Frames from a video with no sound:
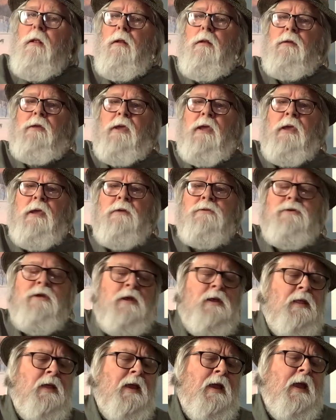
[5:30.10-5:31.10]
Key
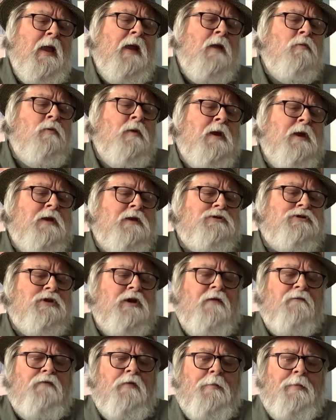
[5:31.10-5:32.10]
to the highway
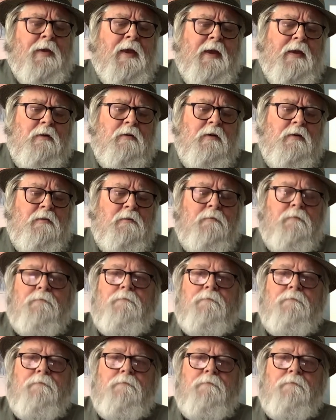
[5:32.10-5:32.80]
shuffle pattern.